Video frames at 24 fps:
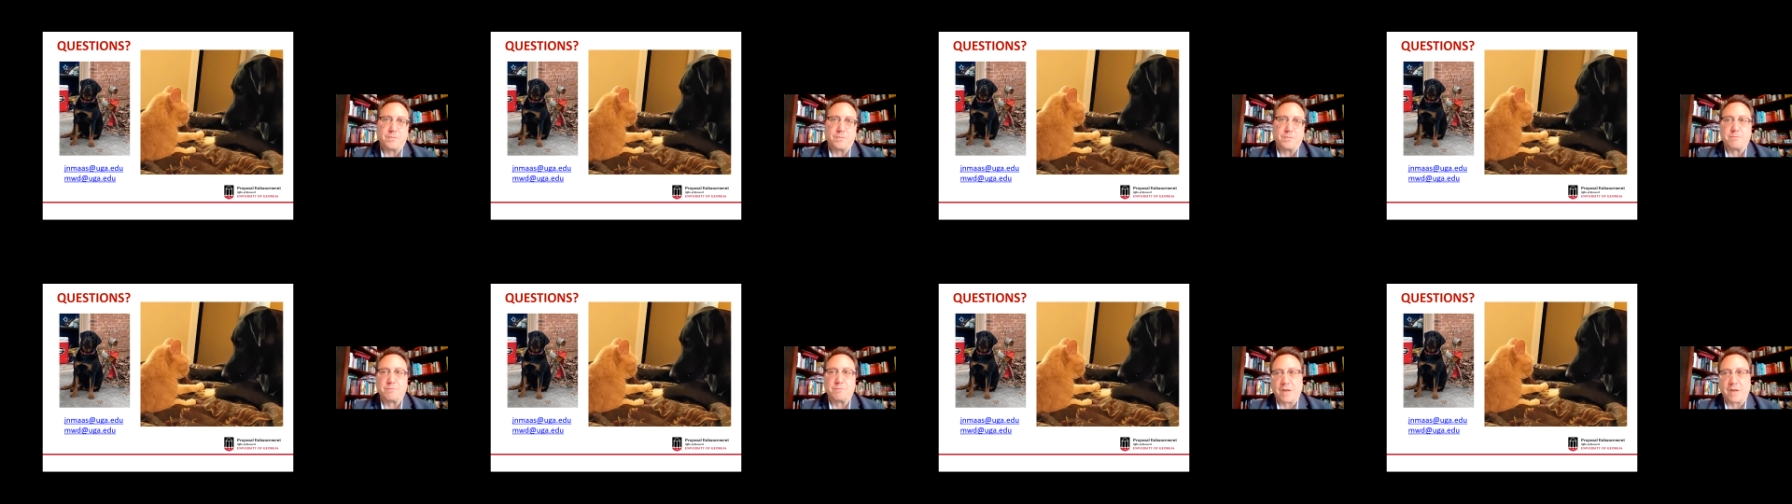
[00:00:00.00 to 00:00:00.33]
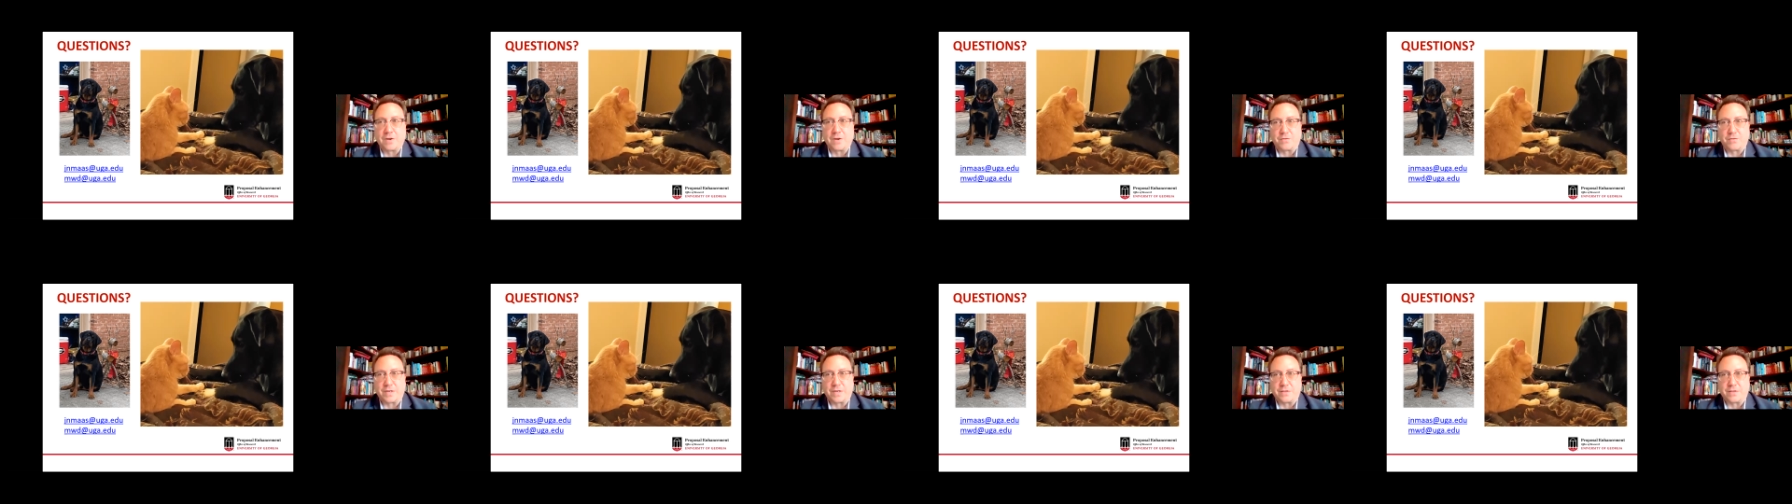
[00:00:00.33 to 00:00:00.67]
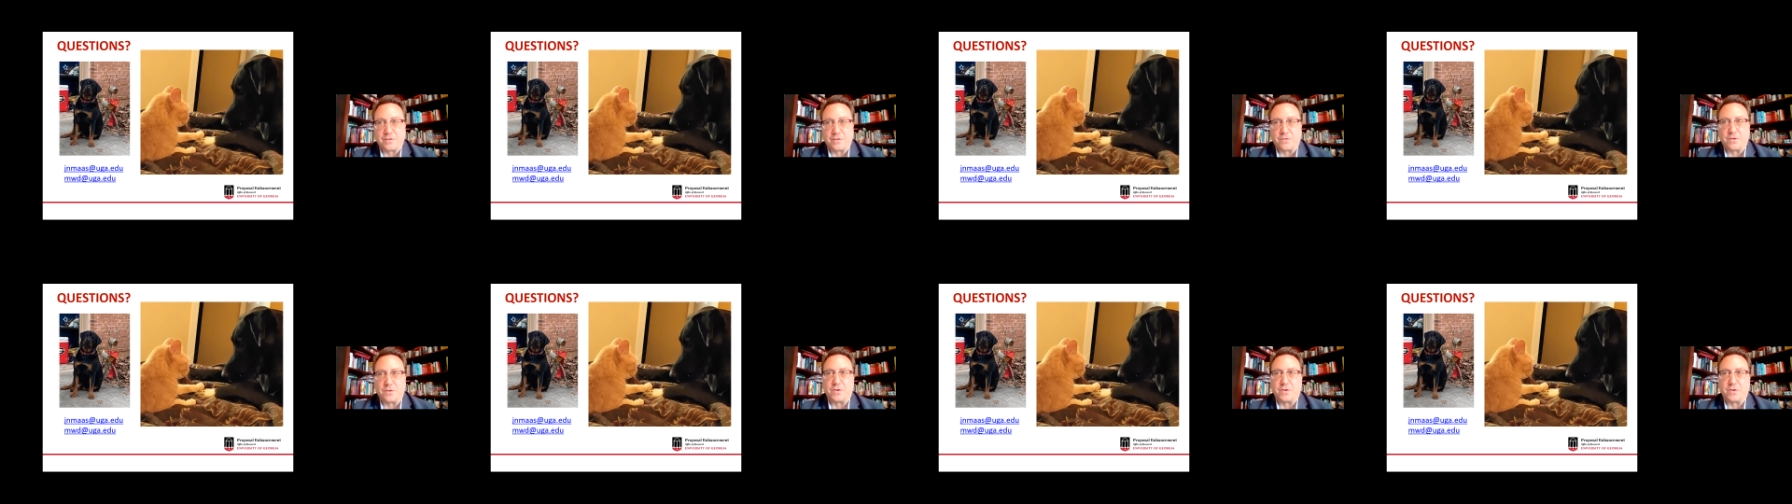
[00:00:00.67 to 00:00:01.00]
mentoring
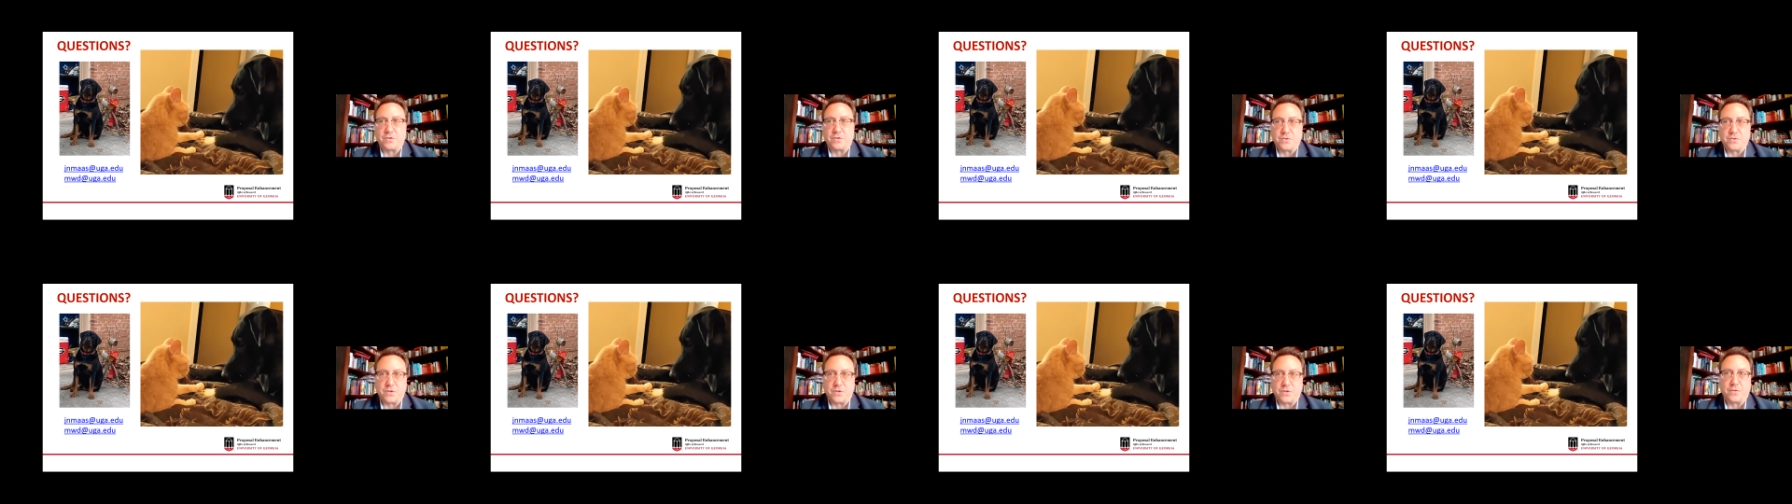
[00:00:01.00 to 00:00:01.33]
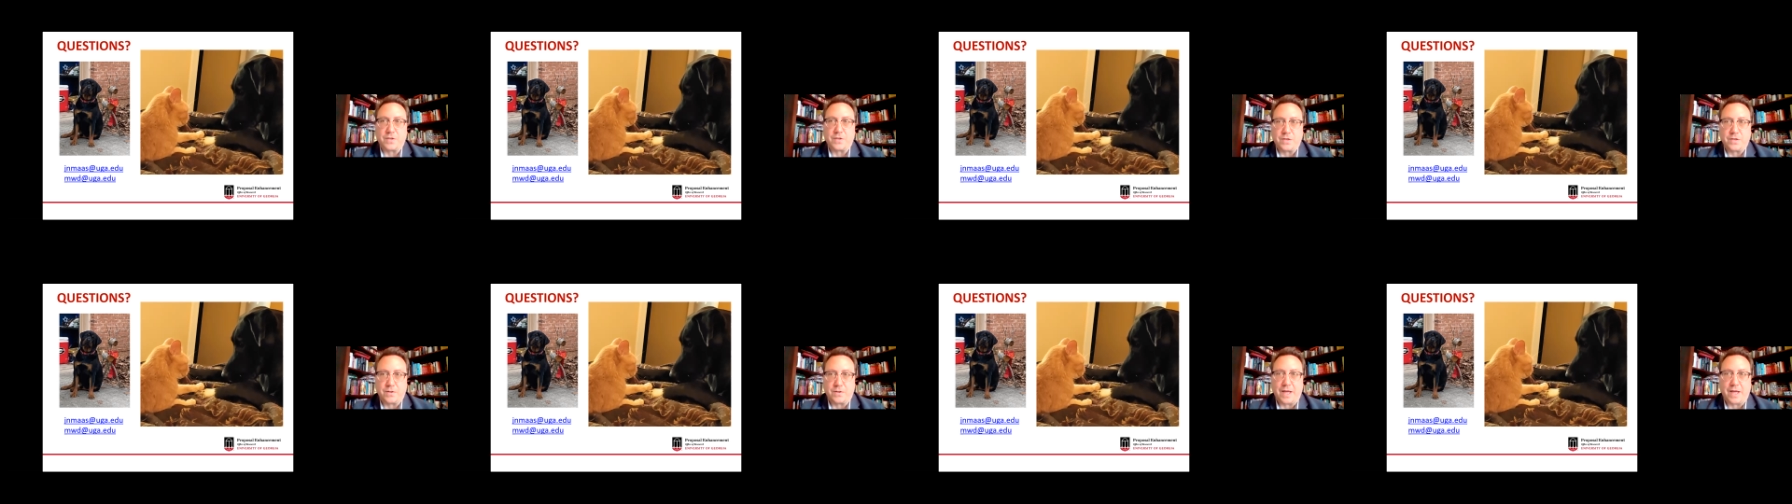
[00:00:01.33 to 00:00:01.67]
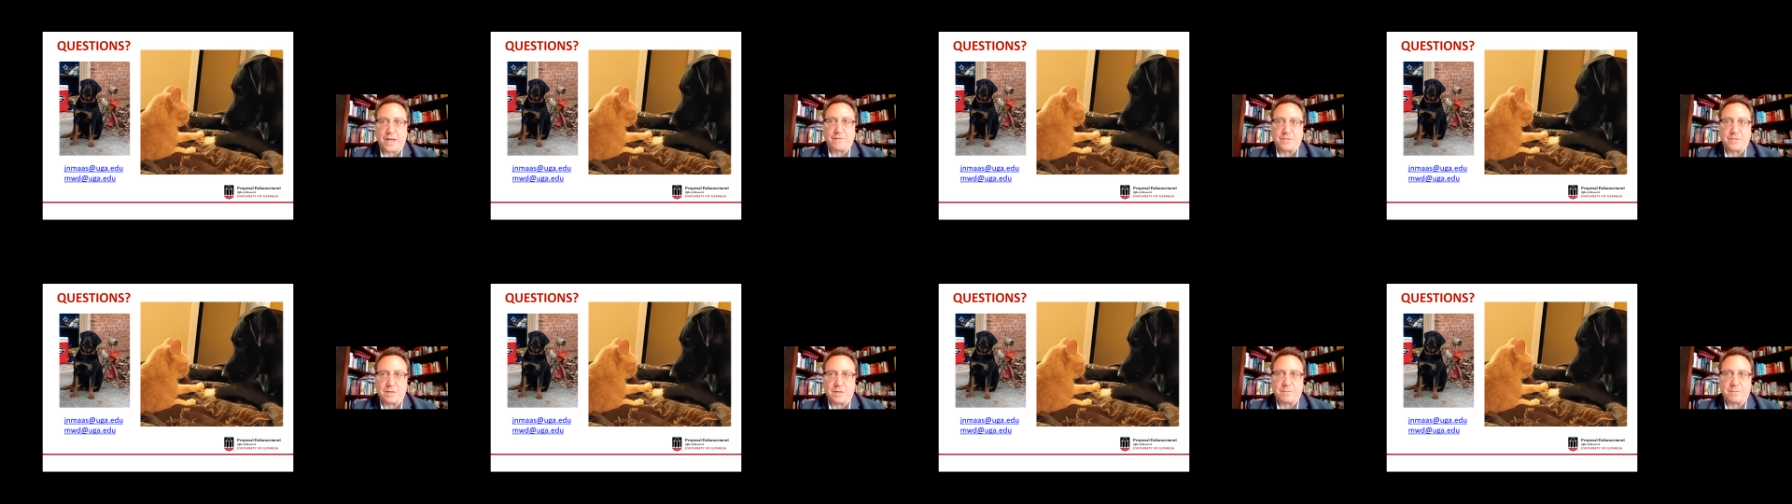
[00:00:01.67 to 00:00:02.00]
so that you can show that you'll
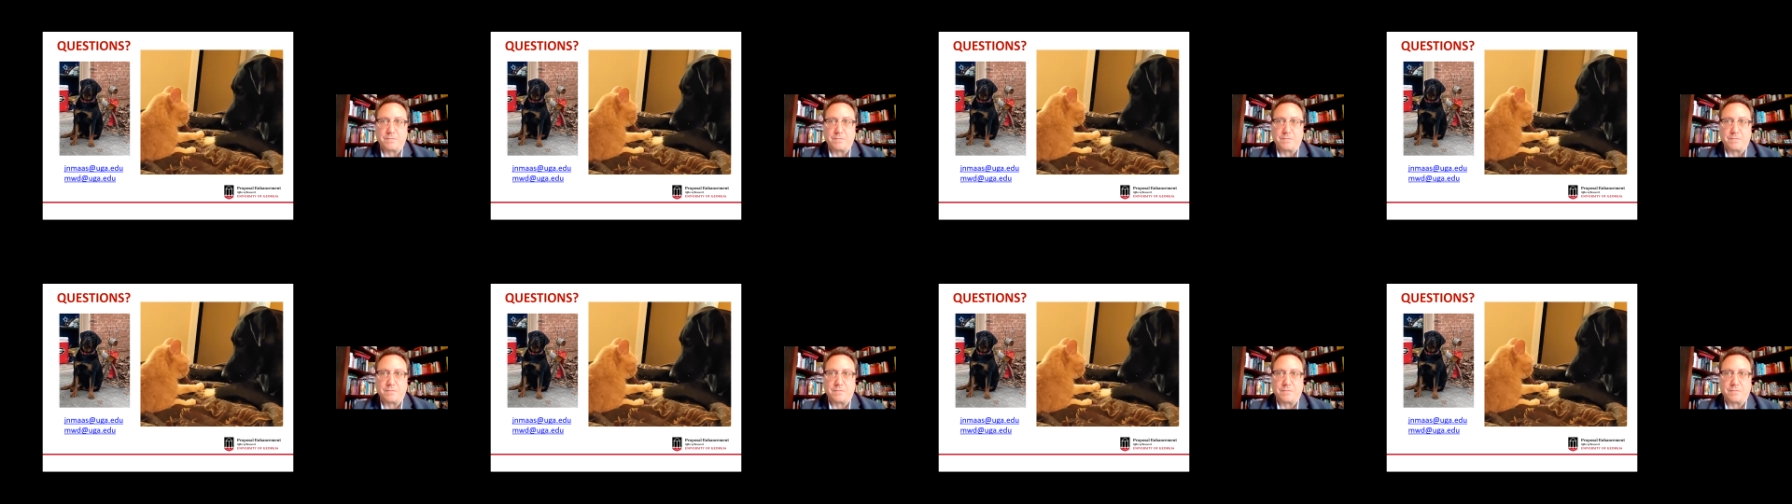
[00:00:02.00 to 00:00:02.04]
have